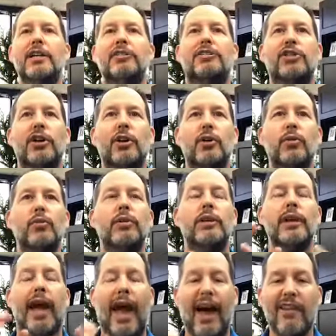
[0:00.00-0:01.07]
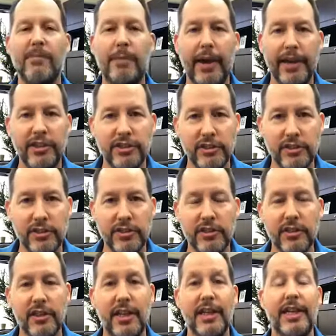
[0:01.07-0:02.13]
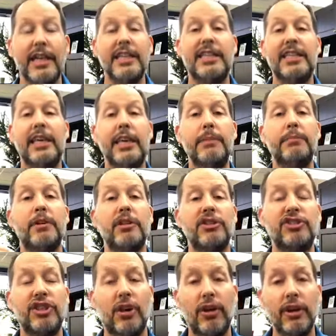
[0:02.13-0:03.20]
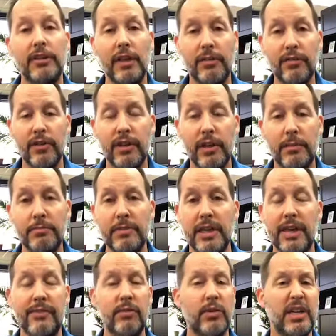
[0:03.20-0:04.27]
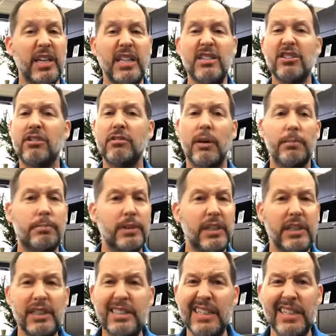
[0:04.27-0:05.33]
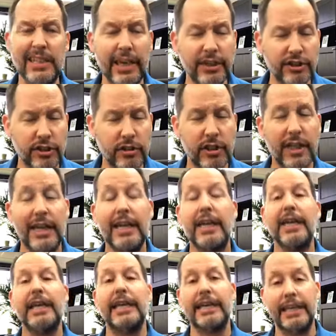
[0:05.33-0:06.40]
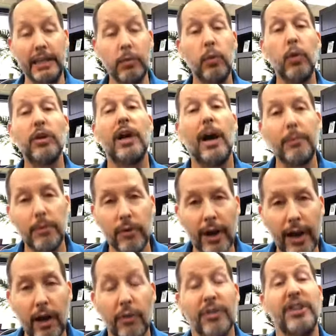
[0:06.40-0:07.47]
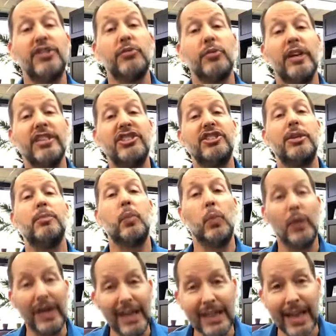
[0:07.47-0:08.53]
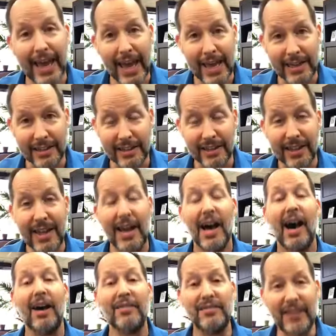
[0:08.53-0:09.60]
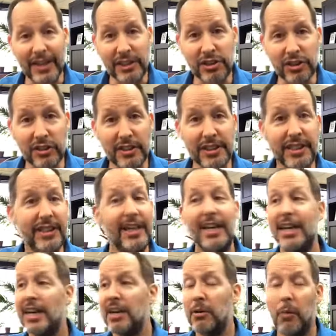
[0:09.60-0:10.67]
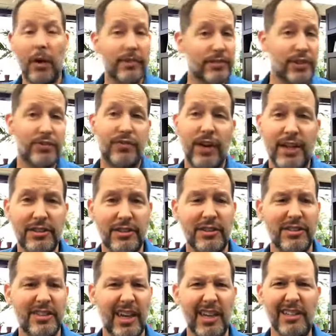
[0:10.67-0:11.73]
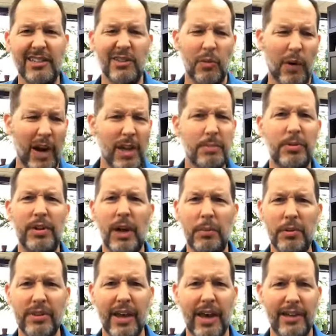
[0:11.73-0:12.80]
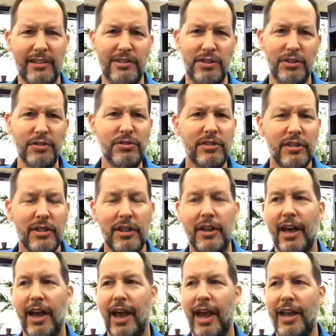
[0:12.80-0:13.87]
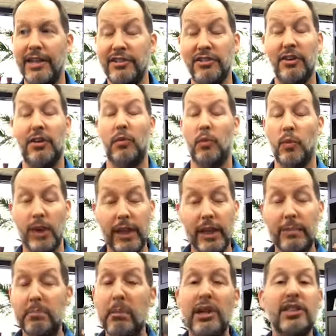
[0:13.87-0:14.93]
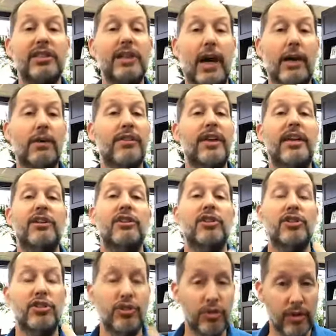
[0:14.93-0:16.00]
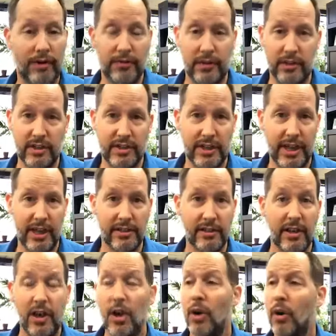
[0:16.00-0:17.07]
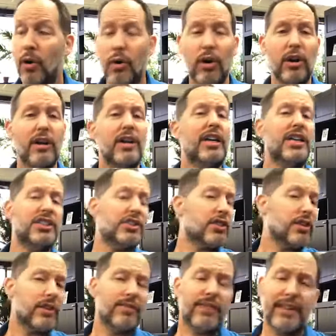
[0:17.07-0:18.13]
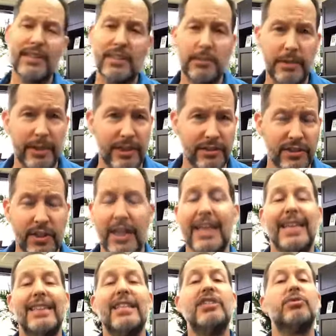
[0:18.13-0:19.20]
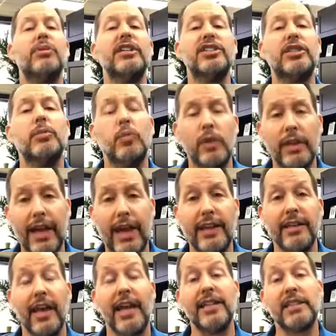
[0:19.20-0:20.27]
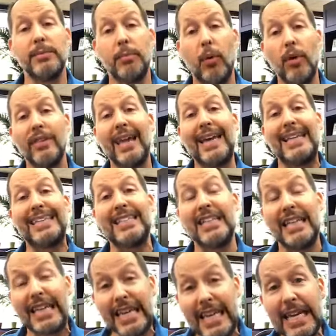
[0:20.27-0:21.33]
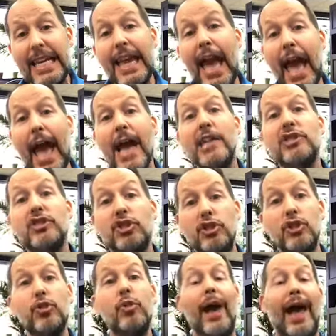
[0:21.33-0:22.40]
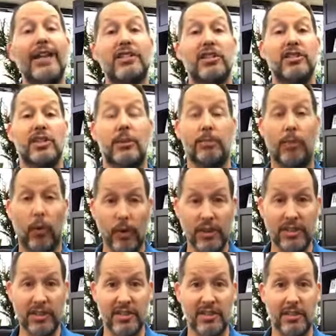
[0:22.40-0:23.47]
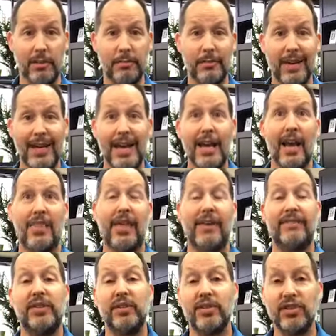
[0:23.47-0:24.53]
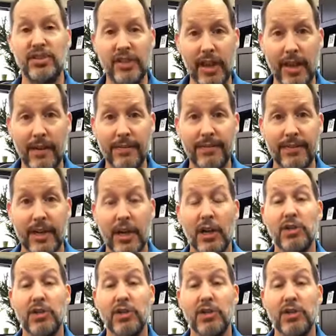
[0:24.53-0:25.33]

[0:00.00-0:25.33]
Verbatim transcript: So have patience. Keep sharing love with him, even when he's a grumpy teenager. He will come around. This relationship will end. Eventually, one of his friends going to say, why you put up with that, dude? and it's going to ring much louder than you're ever going to say it. Or she's going to go find someone else. This relationship will end, and it's important that he has you as a support system that feels safe.